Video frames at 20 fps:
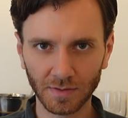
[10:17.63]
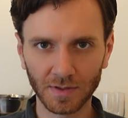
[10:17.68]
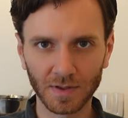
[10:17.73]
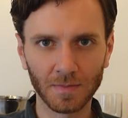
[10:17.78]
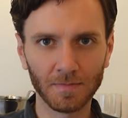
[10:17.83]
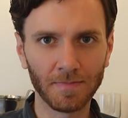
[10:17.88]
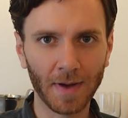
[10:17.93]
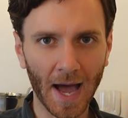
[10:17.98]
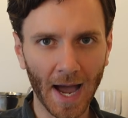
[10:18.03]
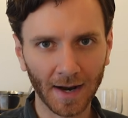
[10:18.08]
the
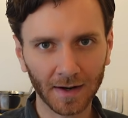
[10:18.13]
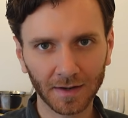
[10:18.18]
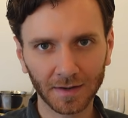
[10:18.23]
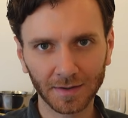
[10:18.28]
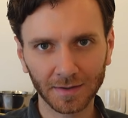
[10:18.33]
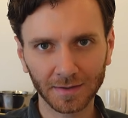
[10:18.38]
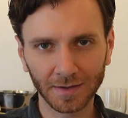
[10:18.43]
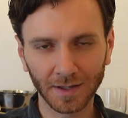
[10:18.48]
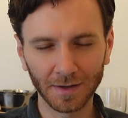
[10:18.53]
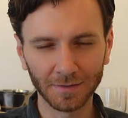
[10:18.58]

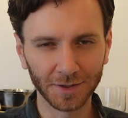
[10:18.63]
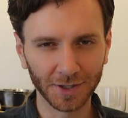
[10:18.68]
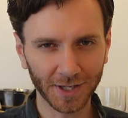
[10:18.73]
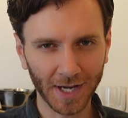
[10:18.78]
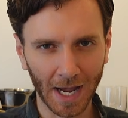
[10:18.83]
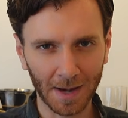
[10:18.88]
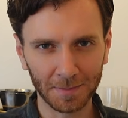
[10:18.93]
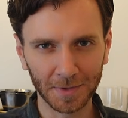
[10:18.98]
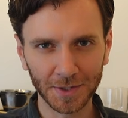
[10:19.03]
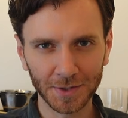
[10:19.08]
back of your
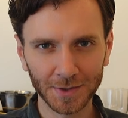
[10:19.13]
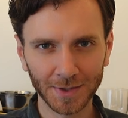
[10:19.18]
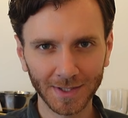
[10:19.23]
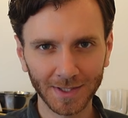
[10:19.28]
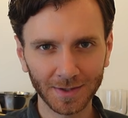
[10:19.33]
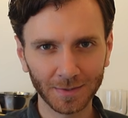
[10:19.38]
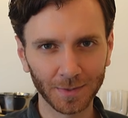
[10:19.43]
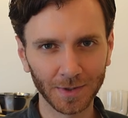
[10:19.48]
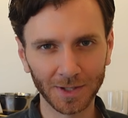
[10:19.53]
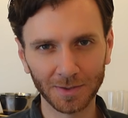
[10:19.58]

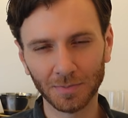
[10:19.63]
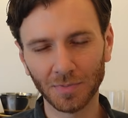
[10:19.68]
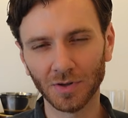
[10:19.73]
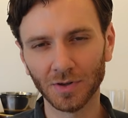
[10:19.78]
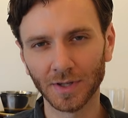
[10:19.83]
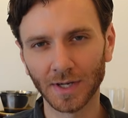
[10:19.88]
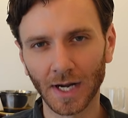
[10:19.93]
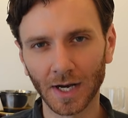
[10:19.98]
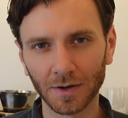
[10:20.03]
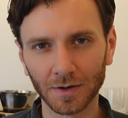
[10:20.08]
cabinetry when you
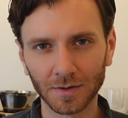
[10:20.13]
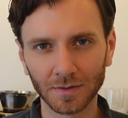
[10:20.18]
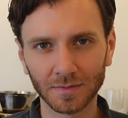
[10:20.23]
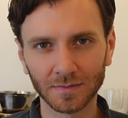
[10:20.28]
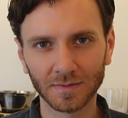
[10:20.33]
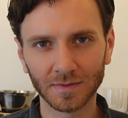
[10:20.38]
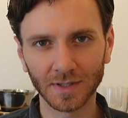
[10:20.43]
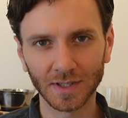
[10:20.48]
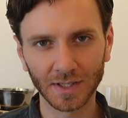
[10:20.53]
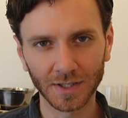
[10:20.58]
pull it out
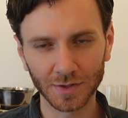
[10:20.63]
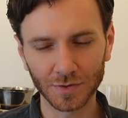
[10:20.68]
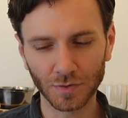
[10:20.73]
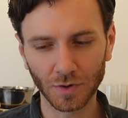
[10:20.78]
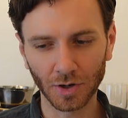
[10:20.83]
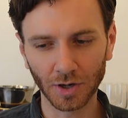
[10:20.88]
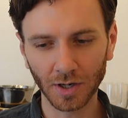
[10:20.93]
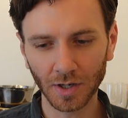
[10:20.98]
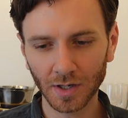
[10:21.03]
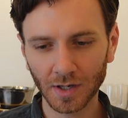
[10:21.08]
in a
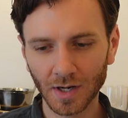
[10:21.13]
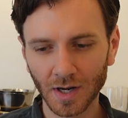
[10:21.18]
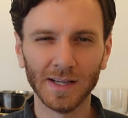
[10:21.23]
drawer.